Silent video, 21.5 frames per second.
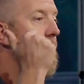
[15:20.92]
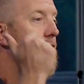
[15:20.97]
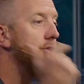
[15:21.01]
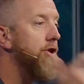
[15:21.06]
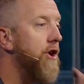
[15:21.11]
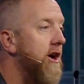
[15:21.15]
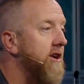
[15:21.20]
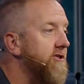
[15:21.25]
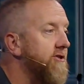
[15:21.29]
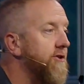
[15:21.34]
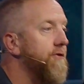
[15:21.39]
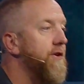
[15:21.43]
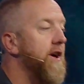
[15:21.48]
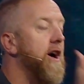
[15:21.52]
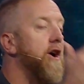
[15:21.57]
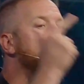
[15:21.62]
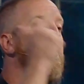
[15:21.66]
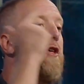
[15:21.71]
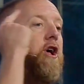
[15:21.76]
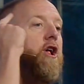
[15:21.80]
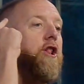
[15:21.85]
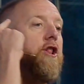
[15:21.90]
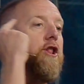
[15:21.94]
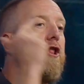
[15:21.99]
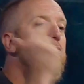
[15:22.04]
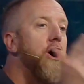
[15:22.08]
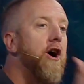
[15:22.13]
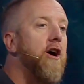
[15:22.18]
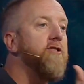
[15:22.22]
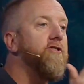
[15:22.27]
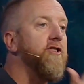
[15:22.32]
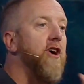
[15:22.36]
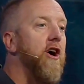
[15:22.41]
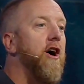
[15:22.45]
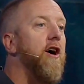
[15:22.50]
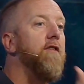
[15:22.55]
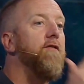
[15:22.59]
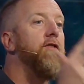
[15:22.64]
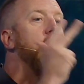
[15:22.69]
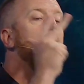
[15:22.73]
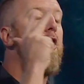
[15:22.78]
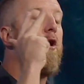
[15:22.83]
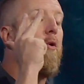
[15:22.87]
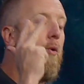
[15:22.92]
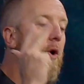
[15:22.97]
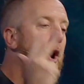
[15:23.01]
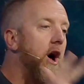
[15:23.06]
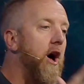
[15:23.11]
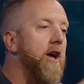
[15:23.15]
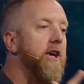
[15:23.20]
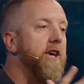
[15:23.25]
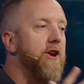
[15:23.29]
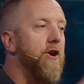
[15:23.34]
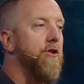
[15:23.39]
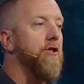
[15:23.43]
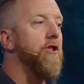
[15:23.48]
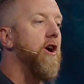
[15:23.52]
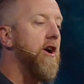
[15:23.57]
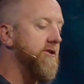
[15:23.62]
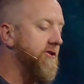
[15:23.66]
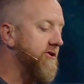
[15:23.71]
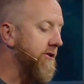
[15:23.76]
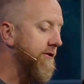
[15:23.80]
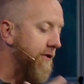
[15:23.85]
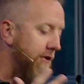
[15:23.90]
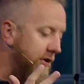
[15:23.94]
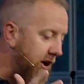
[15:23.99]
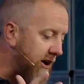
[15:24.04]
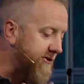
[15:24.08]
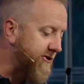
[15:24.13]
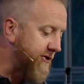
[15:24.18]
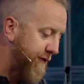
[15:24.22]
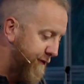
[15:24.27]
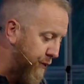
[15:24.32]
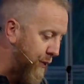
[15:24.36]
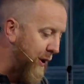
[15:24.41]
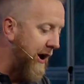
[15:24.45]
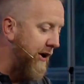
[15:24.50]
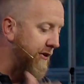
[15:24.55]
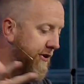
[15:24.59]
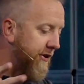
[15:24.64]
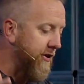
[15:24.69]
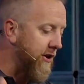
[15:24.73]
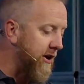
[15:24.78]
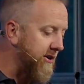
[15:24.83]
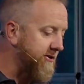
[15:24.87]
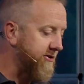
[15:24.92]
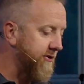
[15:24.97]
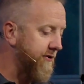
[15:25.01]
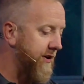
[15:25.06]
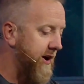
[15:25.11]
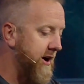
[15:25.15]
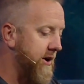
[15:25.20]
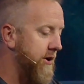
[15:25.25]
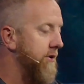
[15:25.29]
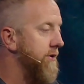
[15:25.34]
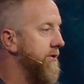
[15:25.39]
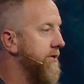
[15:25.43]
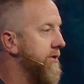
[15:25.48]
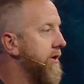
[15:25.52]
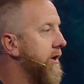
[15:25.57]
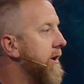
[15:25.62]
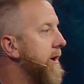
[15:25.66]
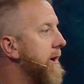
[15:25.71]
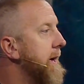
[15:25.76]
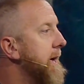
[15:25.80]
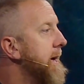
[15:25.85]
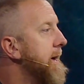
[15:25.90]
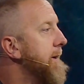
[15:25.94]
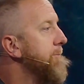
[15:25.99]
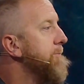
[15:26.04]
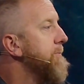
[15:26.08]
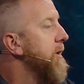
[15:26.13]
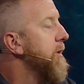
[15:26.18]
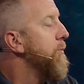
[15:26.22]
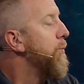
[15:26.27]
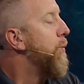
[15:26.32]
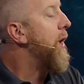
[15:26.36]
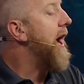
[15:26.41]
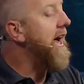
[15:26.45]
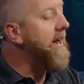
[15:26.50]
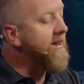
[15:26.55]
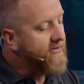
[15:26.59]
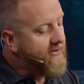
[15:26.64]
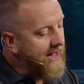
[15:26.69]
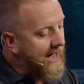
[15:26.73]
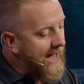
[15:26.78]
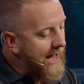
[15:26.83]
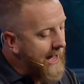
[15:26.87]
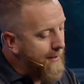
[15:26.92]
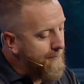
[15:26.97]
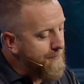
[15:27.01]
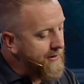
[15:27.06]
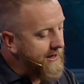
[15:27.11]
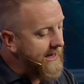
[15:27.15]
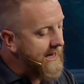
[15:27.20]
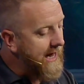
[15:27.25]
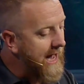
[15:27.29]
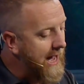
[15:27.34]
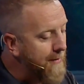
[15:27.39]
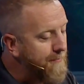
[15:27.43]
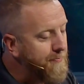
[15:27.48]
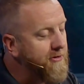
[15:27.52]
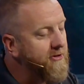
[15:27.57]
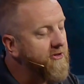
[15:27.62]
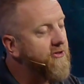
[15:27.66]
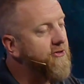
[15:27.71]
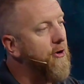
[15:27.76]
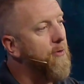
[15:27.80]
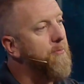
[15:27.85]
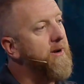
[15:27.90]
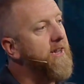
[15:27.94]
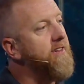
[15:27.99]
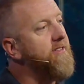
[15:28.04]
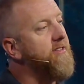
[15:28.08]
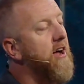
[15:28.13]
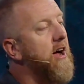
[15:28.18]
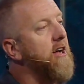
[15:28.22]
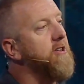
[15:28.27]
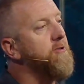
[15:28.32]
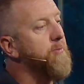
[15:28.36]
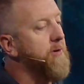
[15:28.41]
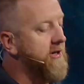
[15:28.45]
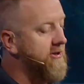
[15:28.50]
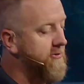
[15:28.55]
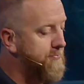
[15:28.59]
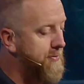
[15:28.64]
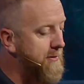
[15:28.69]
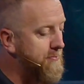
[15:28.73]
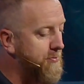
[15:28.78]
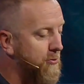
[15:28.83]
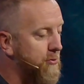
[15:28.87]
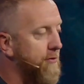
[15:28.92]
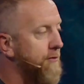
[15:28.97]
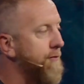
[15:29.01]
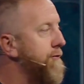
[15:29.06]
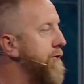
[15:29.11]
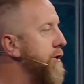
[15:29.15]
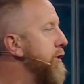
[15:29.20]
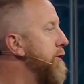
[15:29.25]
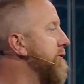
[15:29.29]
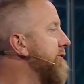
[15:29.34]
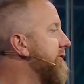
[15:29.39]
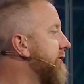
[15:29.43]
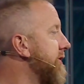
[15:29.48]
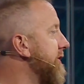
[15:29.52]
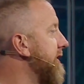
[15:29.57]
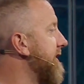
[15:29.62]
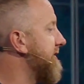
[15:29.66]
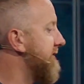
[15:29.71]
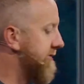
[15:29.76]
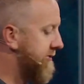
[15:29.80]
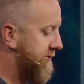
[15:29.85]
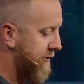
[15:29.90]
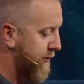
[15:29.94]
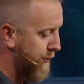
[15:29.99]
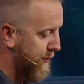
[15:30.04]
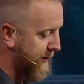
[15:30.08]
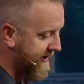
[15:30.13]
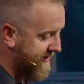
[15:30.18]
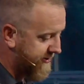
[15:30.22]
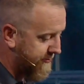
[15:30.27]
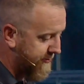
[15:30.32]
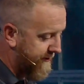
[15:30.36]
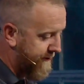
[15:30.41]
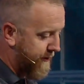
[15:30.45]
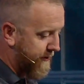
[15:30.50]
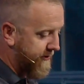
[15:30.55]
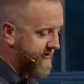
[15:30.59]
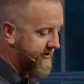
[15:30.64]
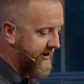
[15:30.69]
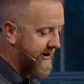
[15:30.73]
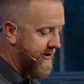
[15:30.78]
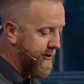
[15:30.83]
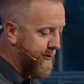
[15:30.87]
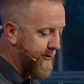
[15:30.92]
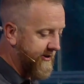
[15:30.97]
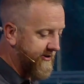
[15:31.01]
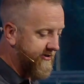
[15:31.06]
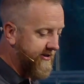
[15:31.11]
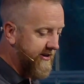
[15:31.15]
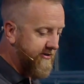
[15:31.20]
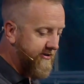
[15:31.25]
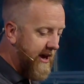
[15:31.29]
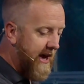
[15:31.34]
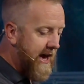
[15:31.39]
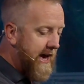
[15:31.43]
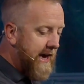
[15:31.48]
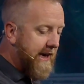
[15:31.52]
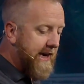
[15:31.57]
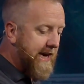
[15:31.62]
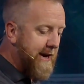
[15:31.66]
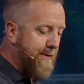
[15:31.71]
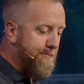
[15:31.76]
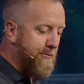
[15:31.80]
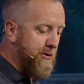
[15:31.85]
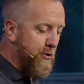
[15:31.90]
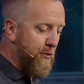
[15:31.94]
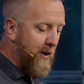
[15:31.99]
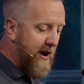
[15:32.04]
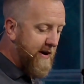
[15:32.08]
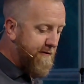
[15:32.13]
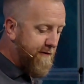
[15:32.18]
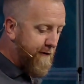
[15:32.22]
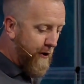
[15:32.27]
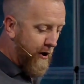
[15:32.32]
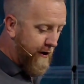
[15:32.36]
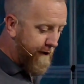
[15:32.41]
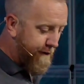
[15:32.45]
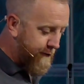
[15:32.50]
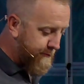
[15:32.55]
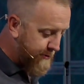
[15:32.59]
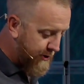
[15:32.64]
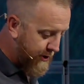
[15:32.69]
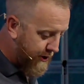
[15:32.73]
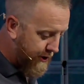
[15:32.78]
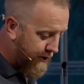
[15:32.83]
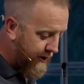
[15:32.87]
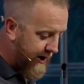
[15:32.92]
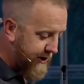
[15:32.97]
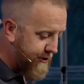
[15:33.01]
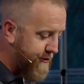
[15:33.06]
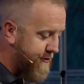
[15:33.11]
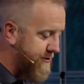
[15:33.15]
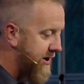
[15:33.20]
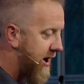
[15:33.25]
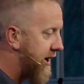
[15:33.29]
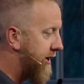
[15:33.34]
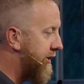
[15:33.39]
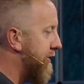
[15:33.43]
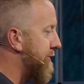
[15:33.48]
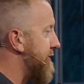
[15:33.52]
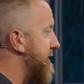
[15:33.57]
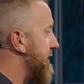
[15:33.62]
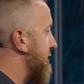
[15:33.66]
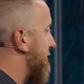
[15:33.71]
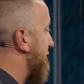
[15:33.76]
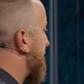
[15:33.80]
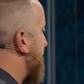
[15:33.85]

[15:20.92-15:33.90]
loss of health, loss of wealth, and loss of health. Why does it happen? It happens so many times because people refuse to listen to the wisdom of verse 8. Look what it says. Keep your way far from her and do not go near the